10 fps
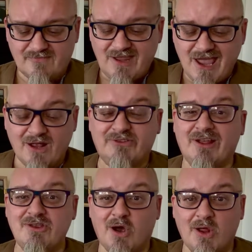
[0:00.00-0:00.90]
And I'll tell
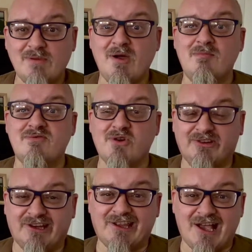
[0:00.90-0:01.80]
you all about
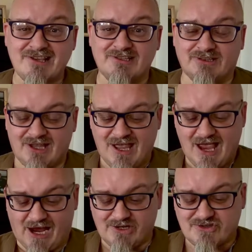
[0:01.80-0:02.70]
Brodick Castle
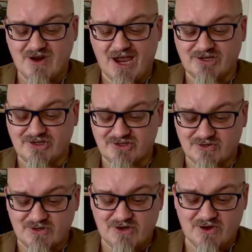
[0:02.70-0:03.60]
and try and
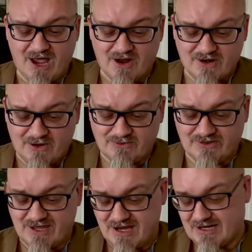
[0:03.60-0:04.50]
show you around
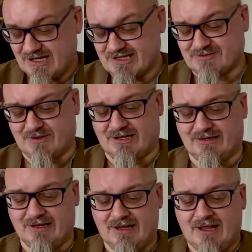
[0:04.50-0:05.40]
there as well.
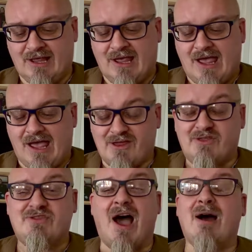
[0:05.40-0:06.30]

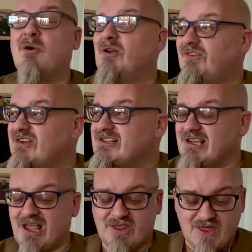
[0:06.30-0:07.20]
I want to
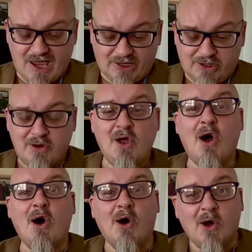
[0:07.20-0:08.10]
say thank you
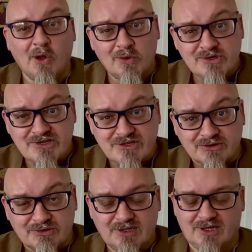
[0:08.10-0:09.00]

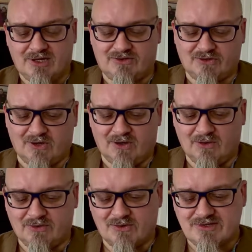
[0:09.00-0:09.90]
also to all
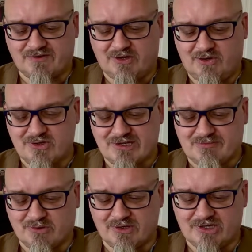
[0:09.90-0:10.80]
those of you who
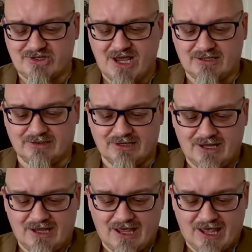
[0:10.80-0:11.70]
support the channel
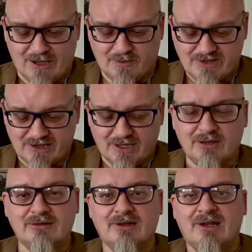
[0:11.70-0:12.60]
with a
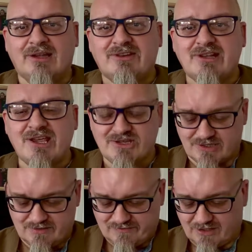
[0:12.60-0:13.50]
little
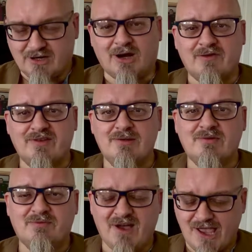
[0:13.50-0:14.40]
donation for coffee
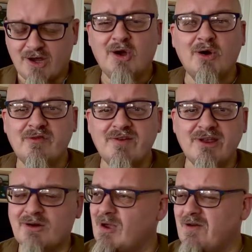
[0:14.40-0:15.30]
via Ko-fi
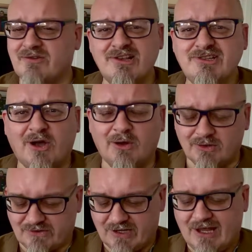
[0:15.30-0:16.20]
or whatever it's
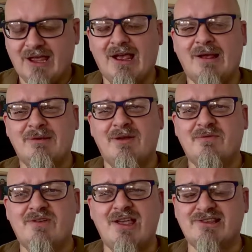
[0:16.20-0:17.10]
called.
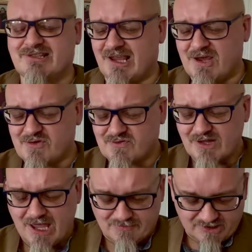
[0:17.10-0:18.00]
It's
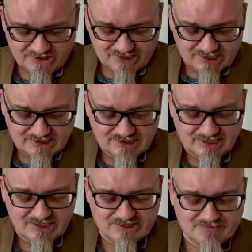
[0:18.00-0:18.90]
really appreciated.
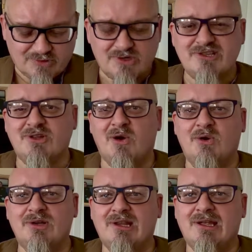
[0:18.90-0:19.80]
It supports not
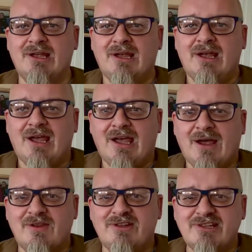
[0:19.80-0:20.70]
only
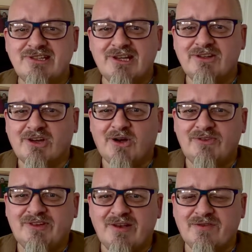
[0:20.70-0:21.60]
the knitting and the
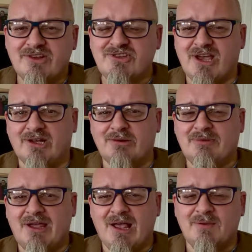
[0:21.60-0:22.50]
content for the channel,
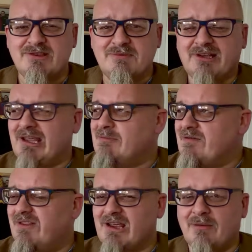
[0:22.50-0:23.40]
but it helps me keep
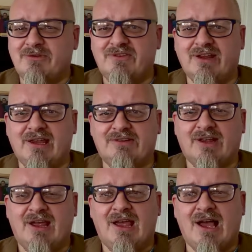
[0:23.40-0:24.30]
everything up to date
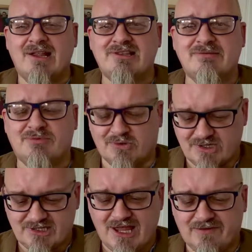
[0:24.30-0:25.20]
and
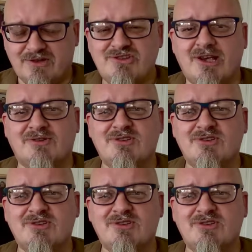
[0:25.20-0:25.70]
supports life in general.